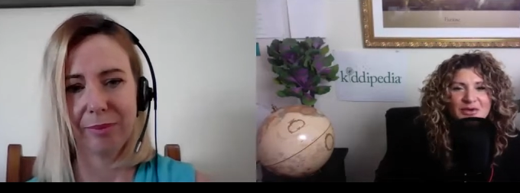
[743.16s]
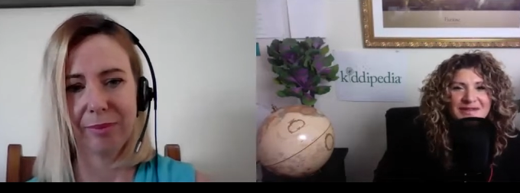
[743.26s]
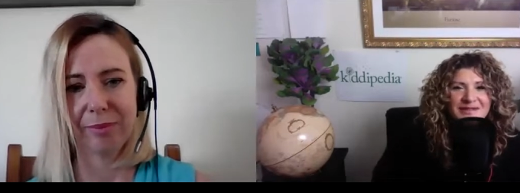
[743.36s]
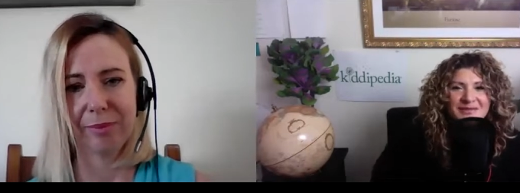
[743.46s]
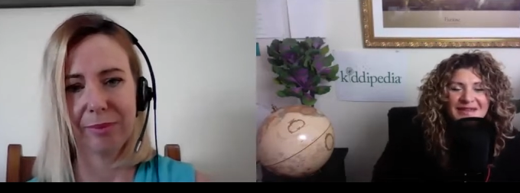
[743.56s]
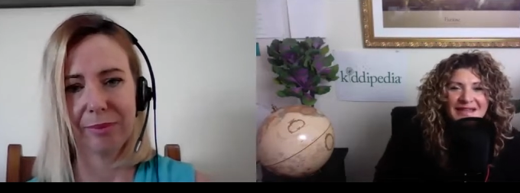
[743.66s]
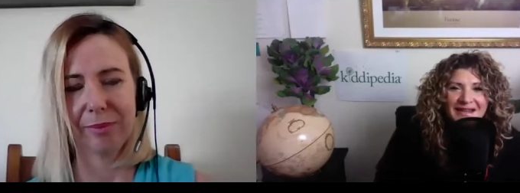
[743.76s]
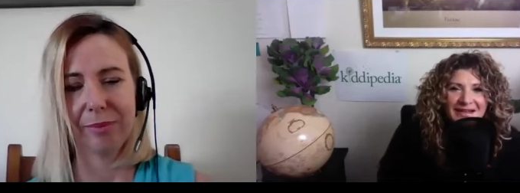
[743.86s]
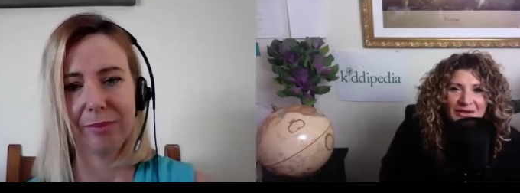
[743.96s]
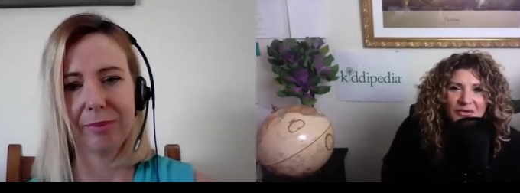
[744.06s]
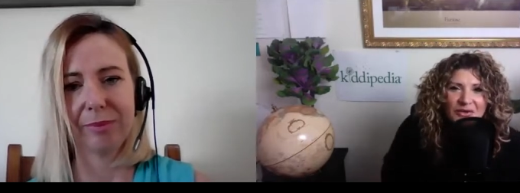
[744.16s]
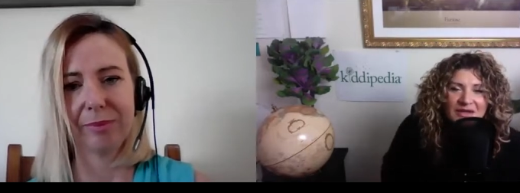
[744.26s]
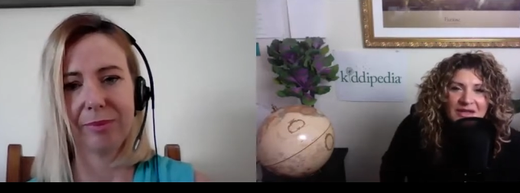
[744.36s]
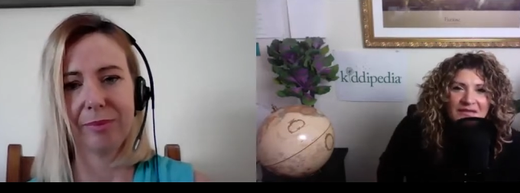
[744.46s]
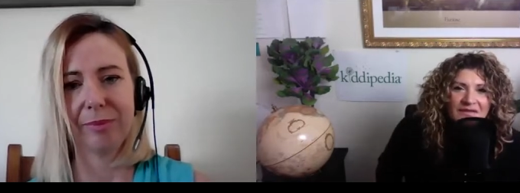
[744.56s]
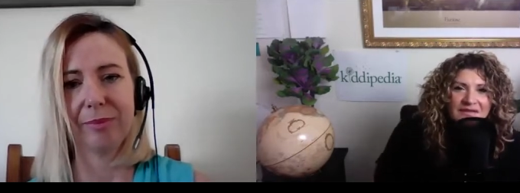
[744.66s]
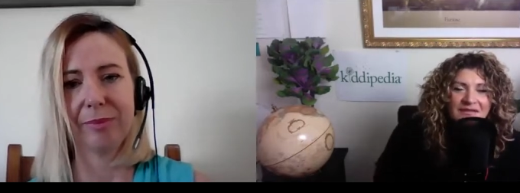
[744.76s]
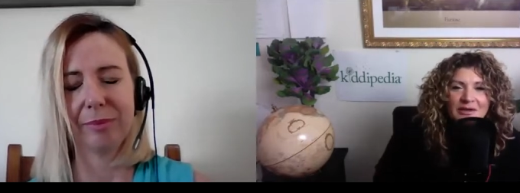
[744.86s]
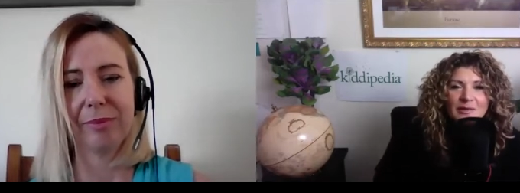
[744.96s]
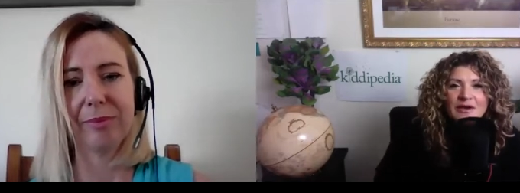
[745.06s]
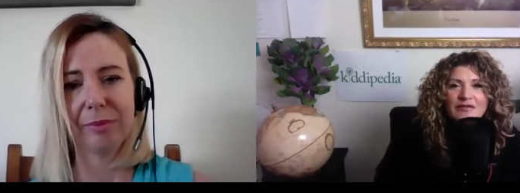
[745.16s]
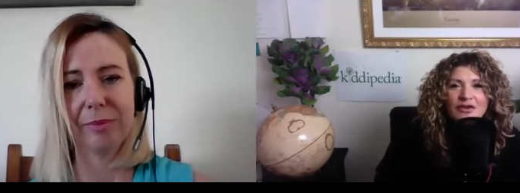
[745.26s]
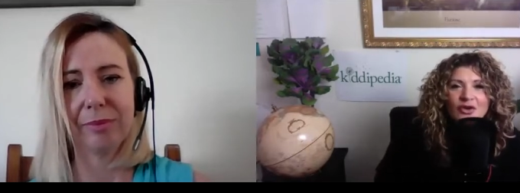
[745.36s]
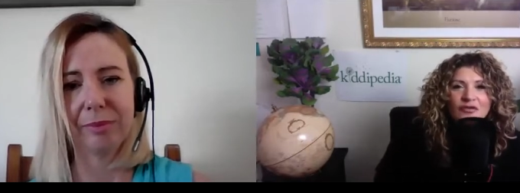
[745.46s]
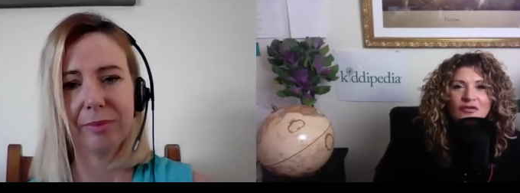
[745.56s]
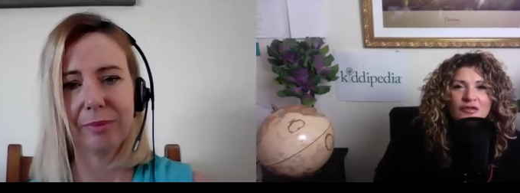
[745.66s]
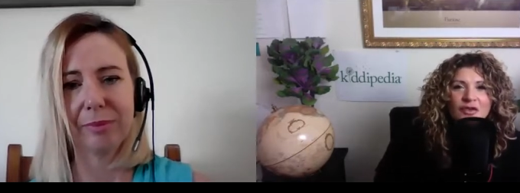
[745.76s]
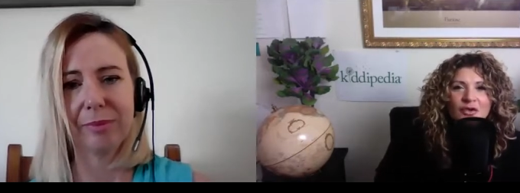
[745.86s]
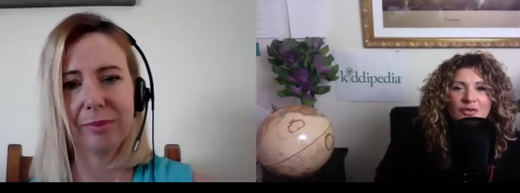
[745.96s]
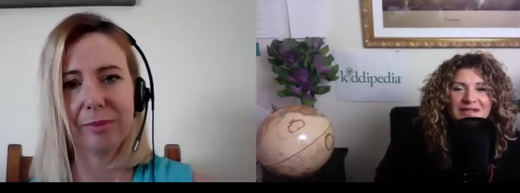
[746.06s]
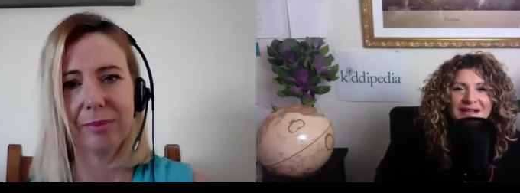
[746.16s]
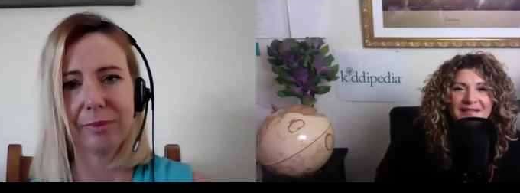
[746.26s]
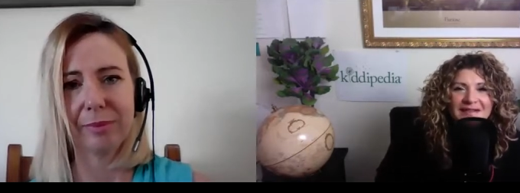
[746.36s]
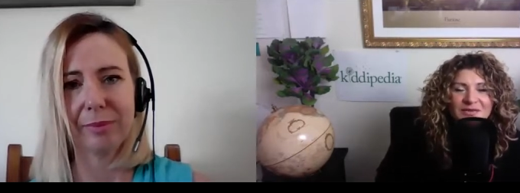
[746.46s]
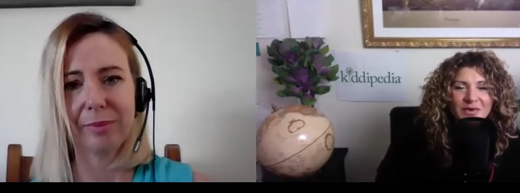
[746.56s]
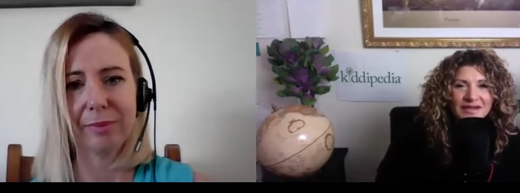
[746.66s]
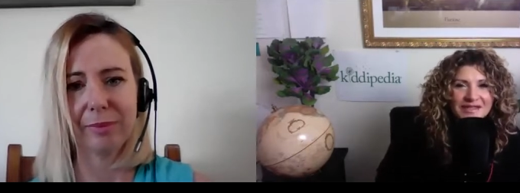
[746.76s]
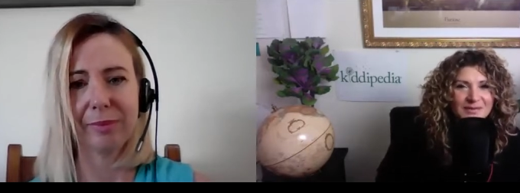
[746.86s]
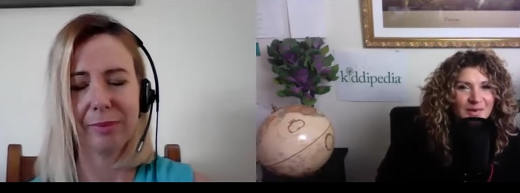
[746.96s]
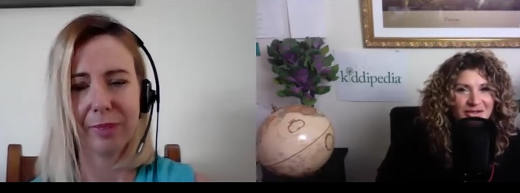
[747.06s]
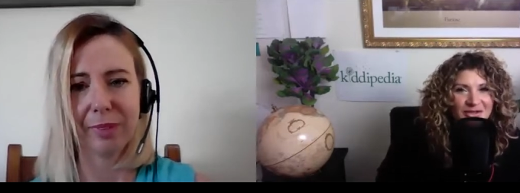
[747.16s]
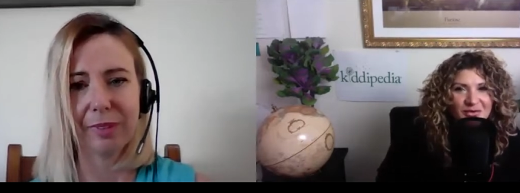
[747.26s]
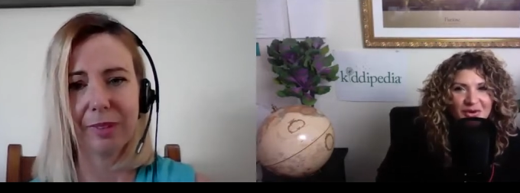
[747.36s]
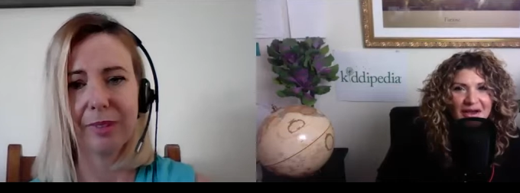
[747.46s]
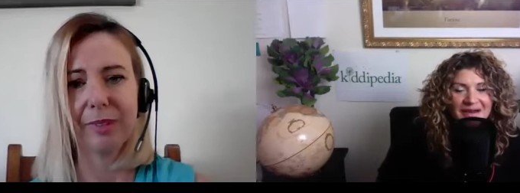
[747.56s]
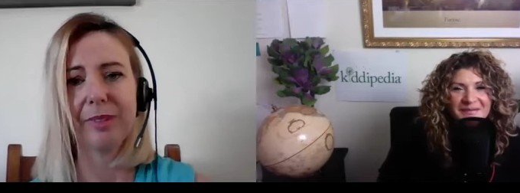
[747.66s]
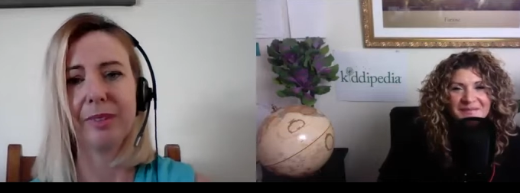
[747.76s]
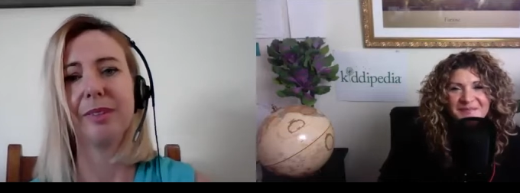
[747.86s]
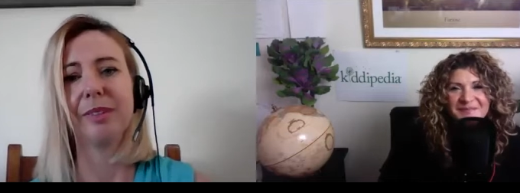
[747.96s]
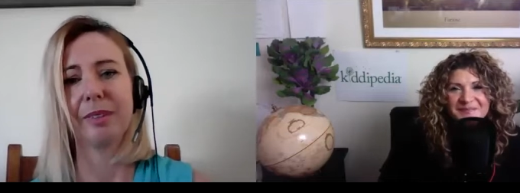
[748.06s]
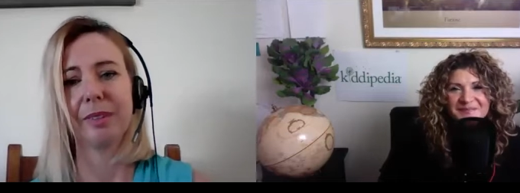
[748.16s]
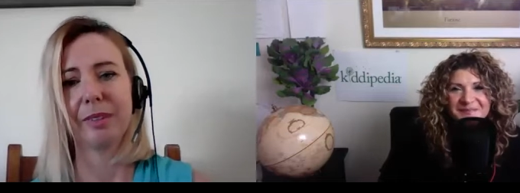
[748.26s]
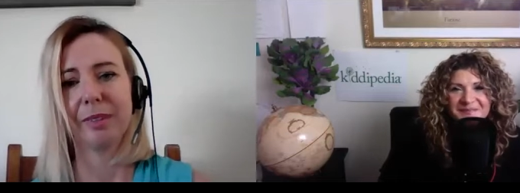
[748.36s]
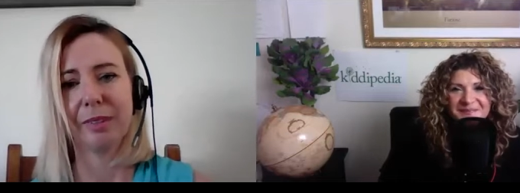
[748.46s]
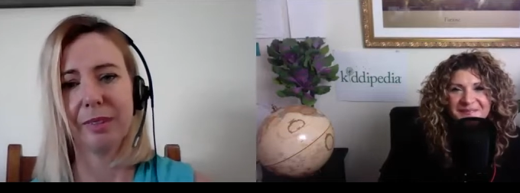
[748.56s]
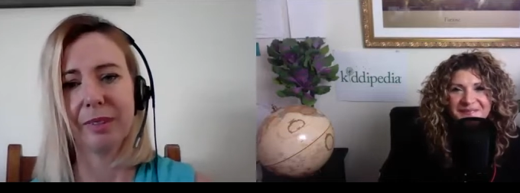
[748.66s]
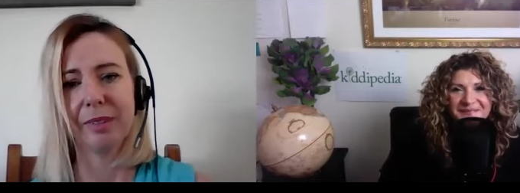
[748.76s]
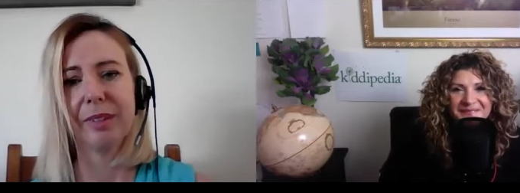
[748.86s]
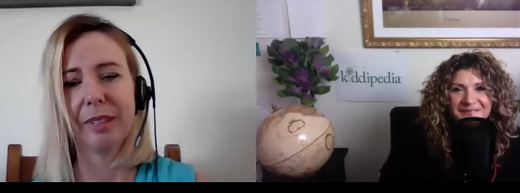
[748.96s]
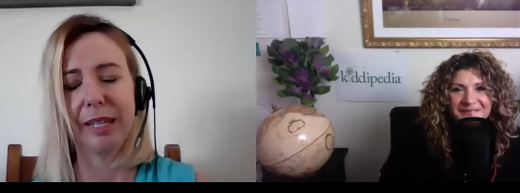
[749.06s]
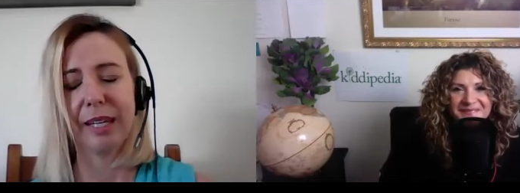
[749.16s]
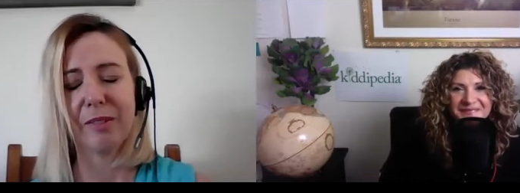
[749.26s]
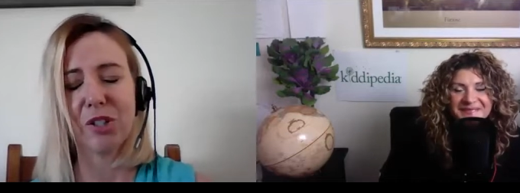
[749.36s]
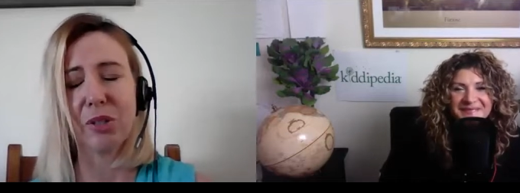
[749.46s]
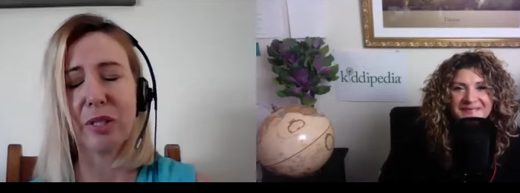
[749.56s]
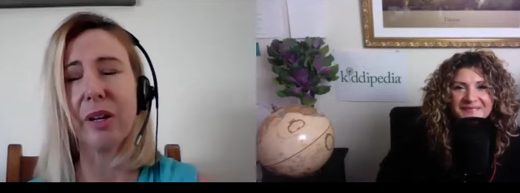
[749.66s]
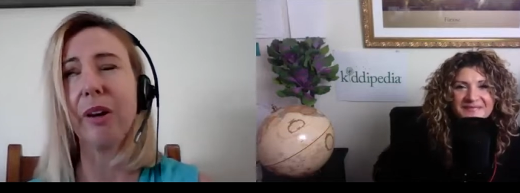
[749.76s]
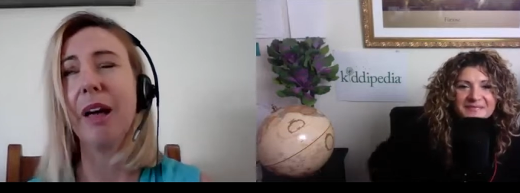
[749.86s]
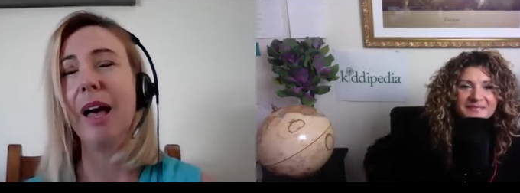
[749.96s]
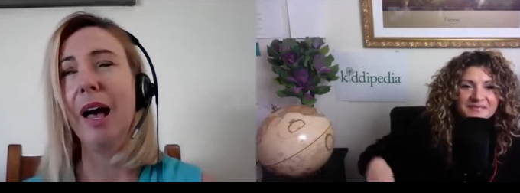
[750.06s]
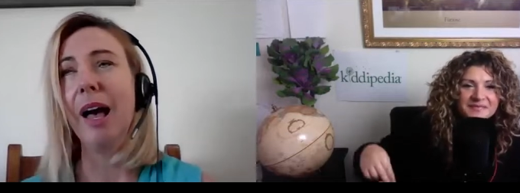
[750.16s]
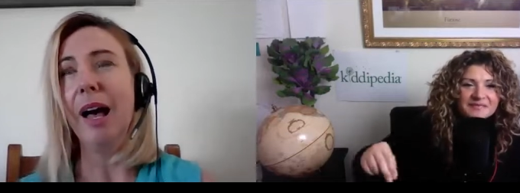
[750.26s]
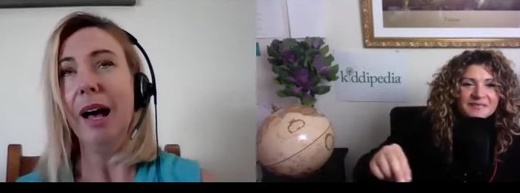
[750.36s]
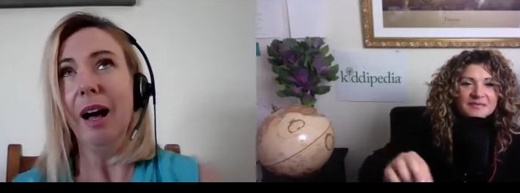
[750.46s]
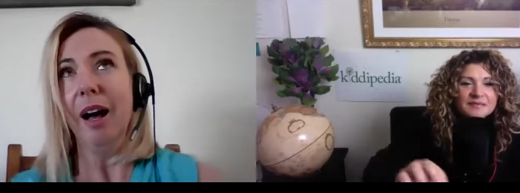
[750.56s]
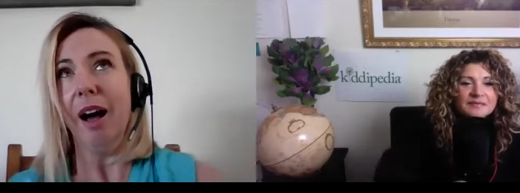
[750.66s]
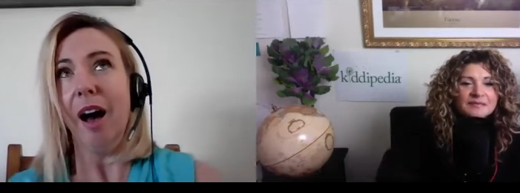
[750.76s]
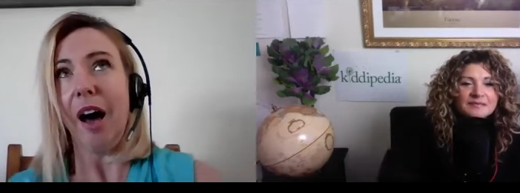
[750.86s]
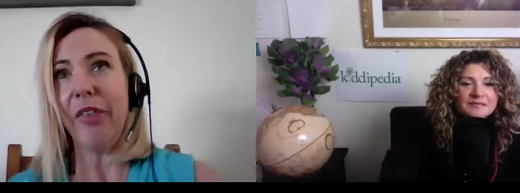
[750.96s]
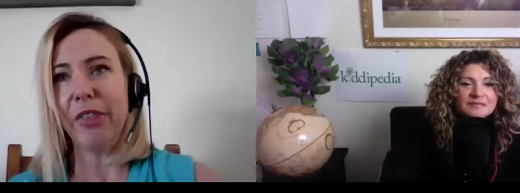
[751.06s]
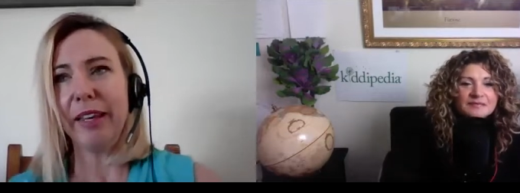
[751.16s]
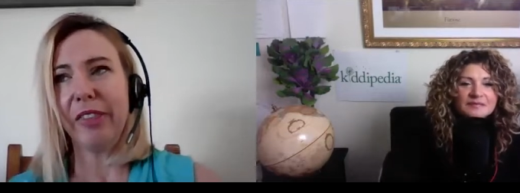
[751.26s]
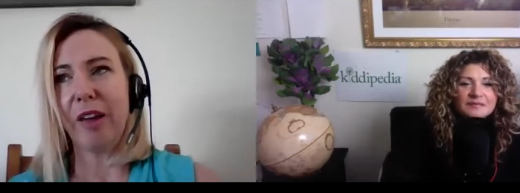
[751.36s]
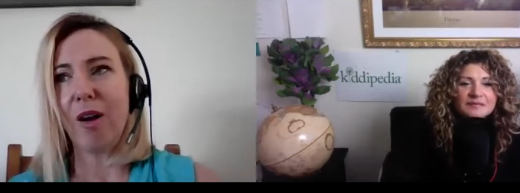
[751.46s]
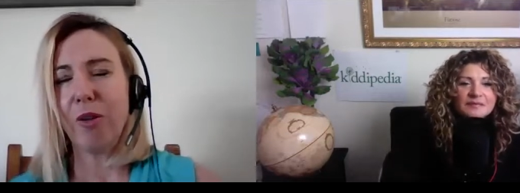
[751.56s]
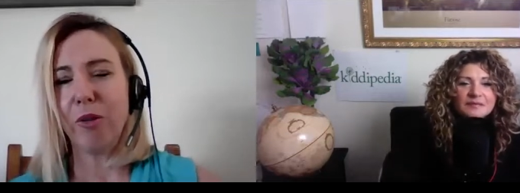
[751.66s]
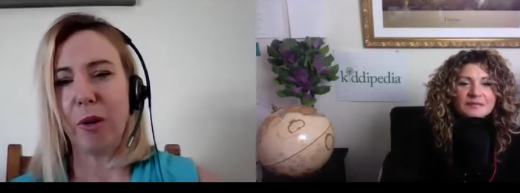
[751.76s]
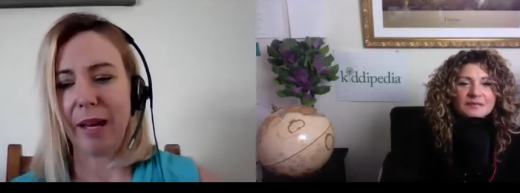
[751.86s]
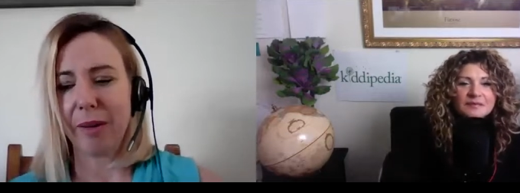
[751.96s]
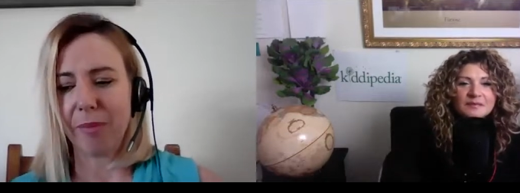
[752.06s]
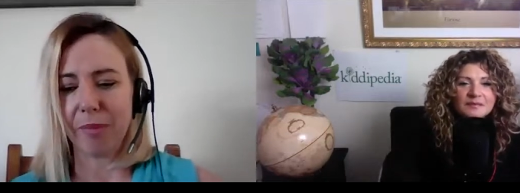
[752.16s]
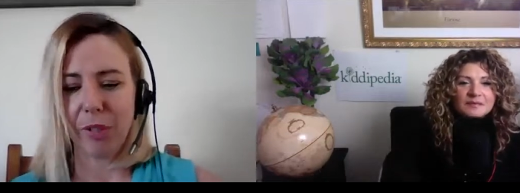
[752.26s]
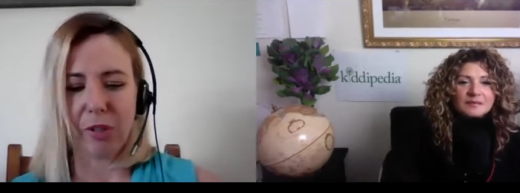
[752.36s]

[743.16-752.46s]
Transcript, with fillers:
Speaker 1: hasn't read the article, can you give us a little bit of an overview and tell us what inspired you to write it?
Speaker 2: Yeah, sure. So I think the whole, um, you